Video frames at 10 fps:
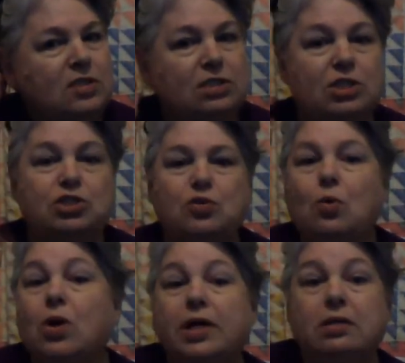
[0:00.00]

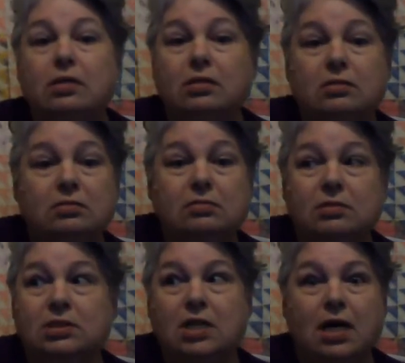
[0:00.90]
destroyed
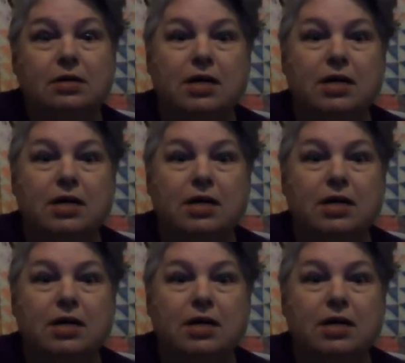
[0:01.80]
entire